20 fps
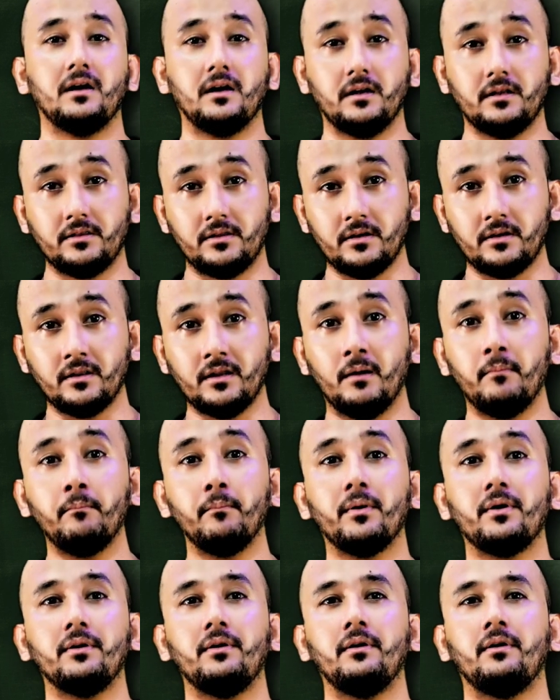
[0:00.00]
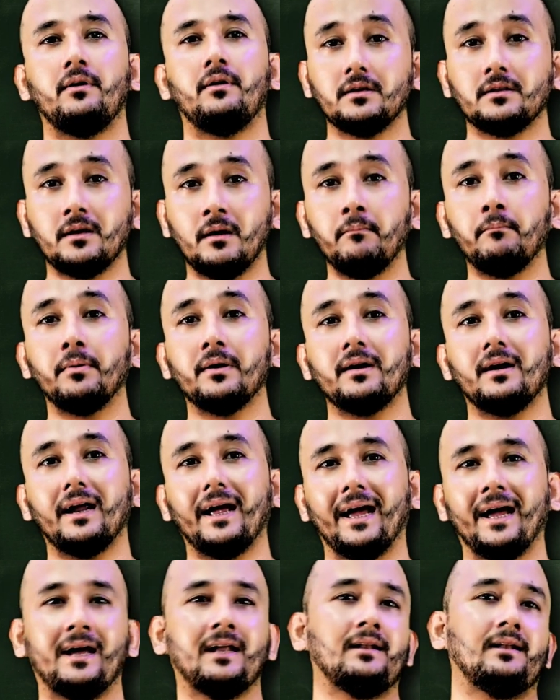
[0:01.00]
the number
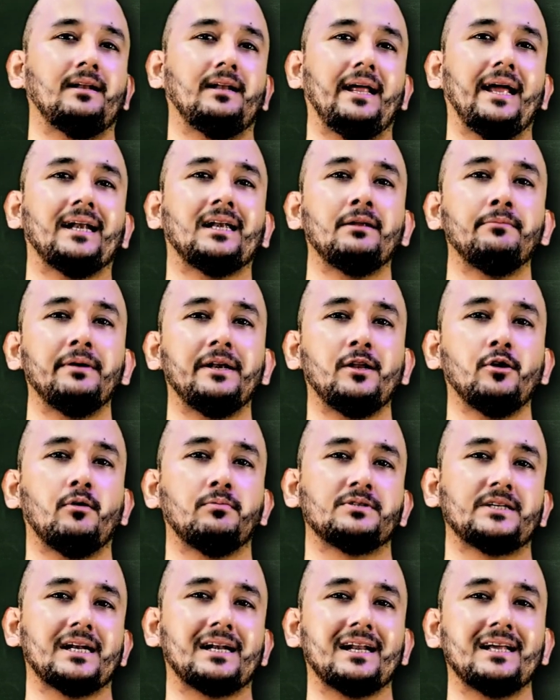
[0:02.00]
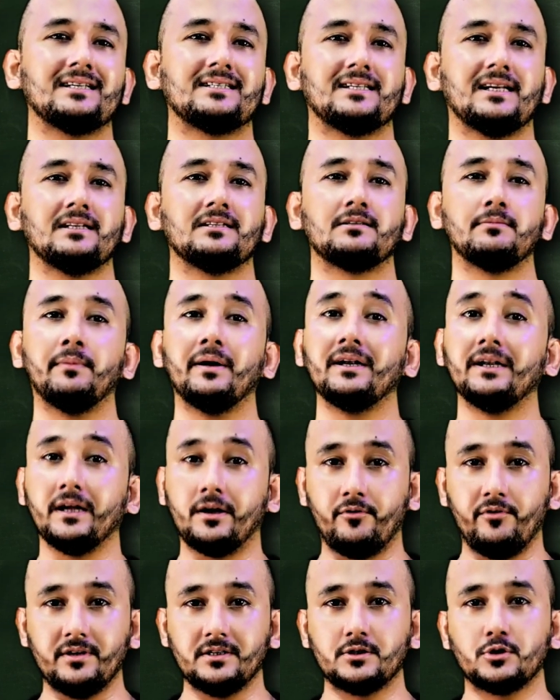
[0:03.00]
and activity of satellite cells may
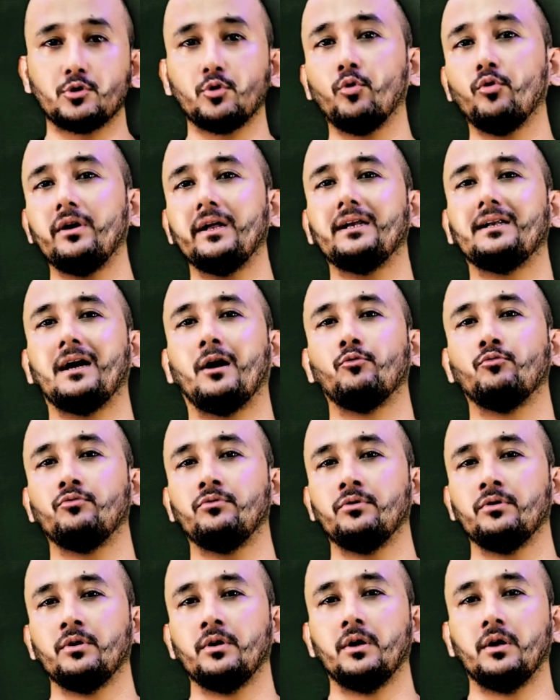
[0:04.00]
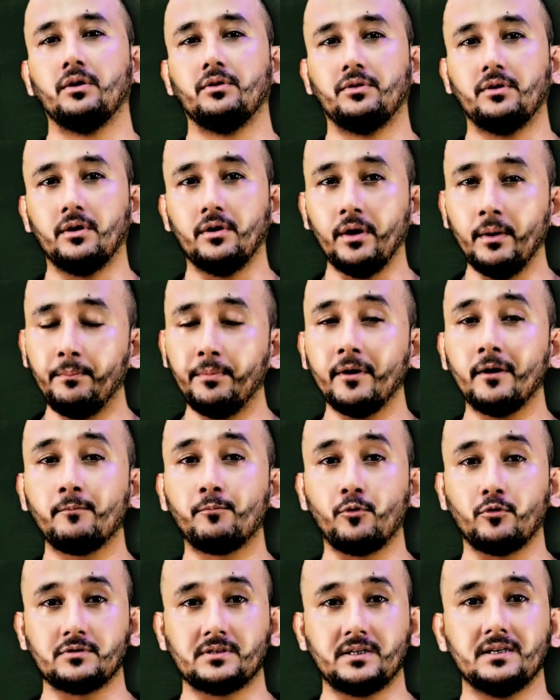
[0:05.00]
decrease, slowly down the repair
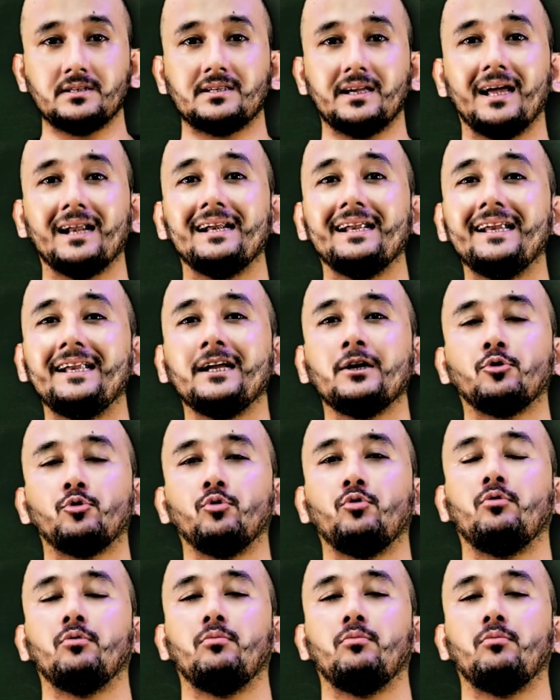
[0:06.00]
process and leading to